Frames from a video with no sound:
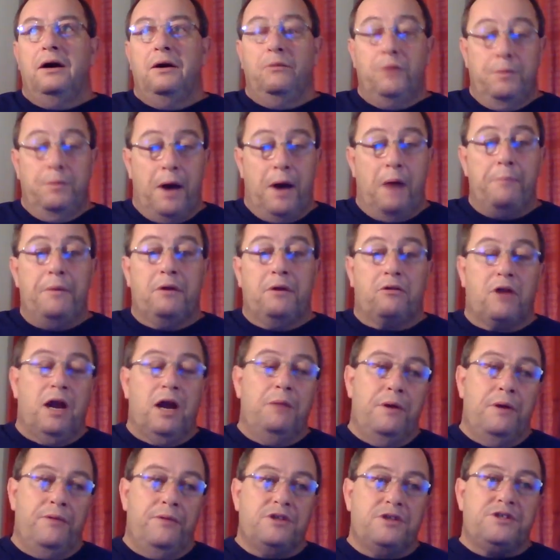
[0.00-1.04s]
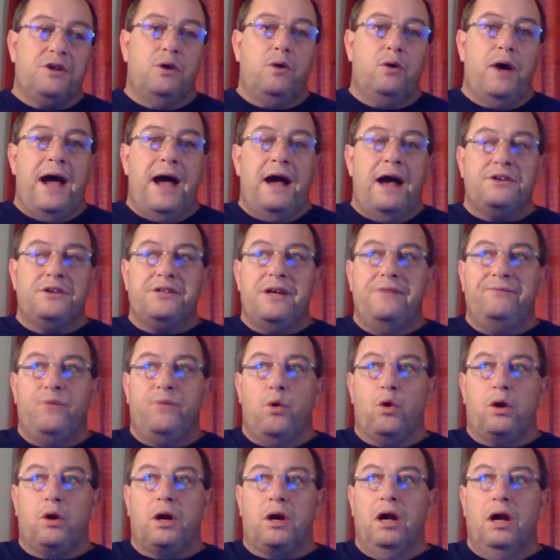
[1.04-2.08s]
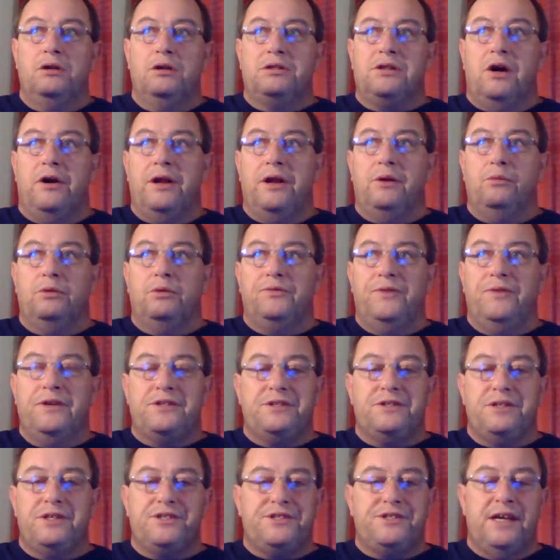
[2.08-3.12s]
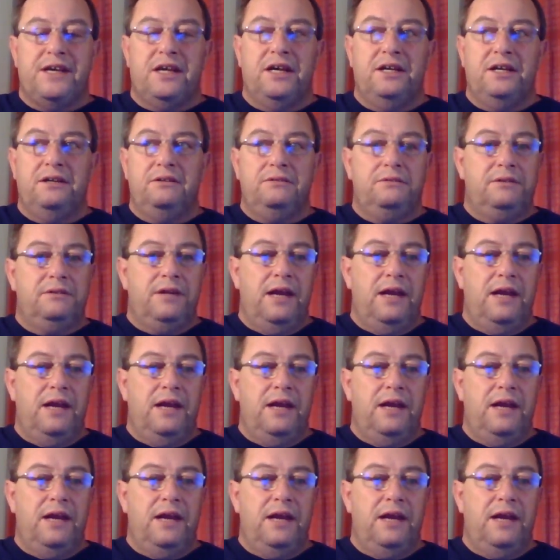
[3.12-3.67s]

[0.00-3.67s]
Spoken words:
We bought my grandmother's old house. They foreclosed on it, was fixing to sell it.